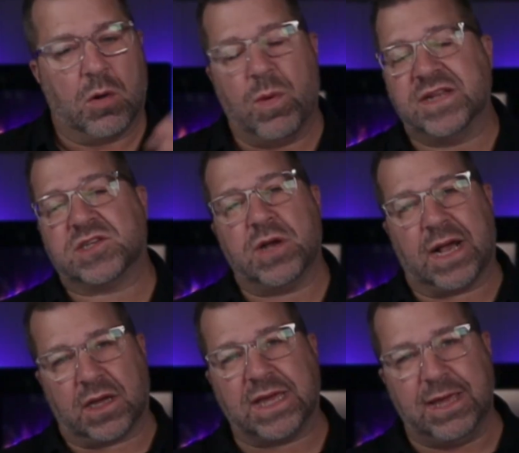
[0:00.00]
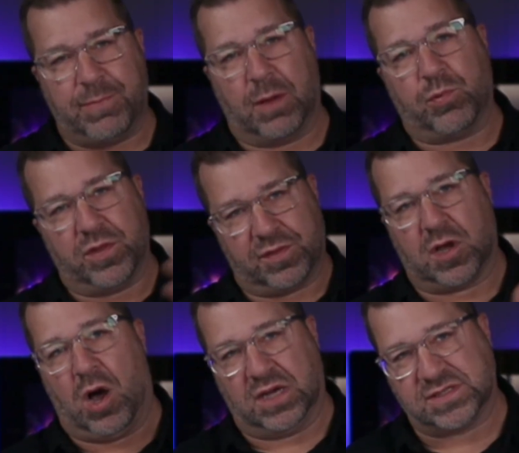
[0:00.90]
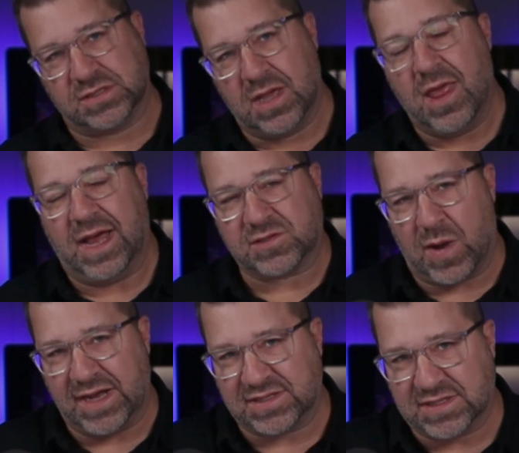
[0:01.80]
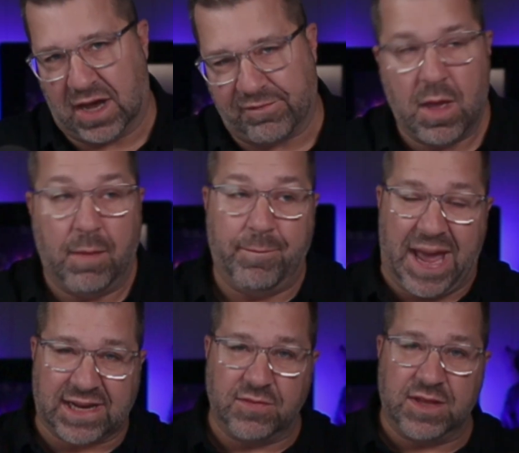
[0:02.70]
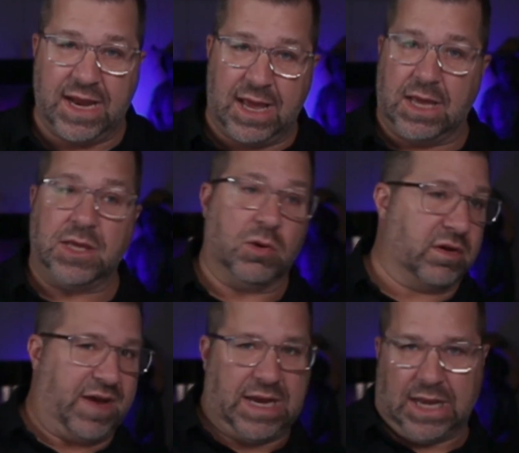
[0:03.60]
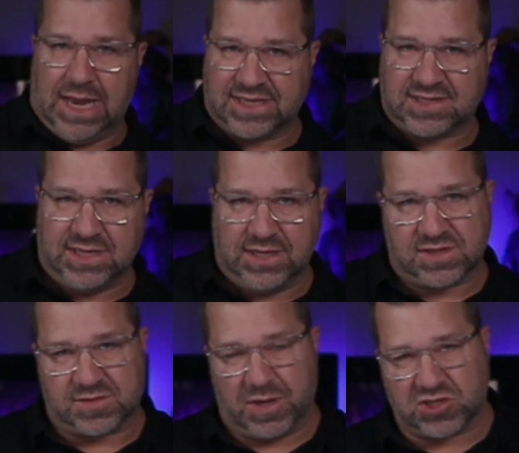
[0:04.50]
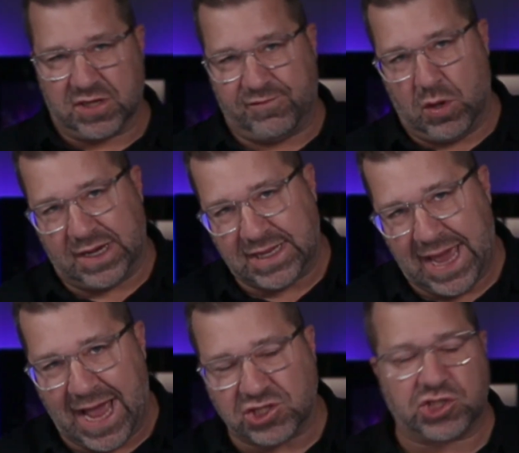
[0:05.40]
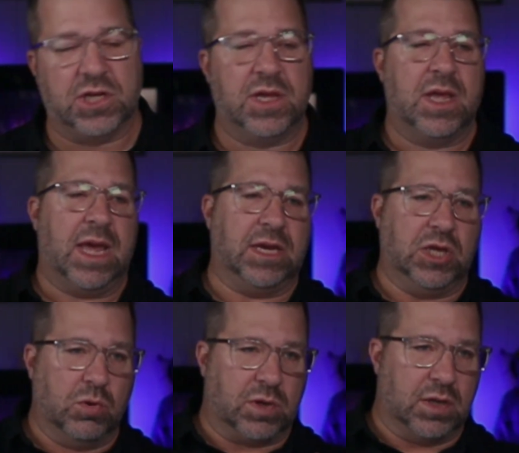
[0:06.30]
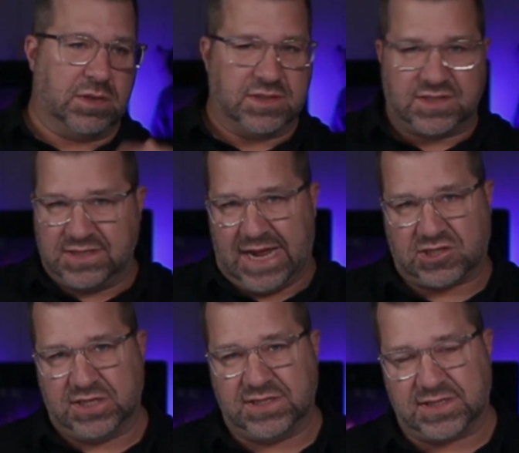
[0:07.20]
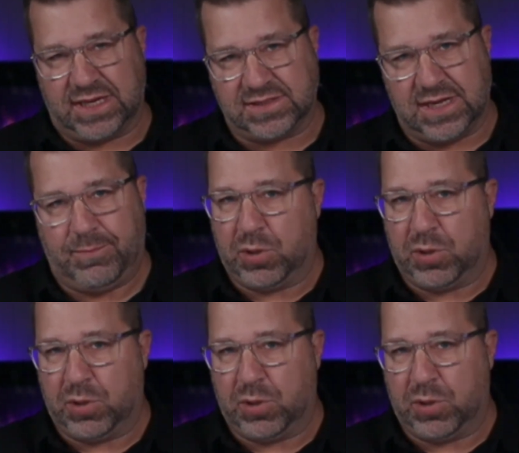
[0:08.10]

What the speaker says: Rents are not going to keep up with the cost. That's why it's tough. Back in the day, you could find lots of deals, especially if you had cash and you could snatch these things up.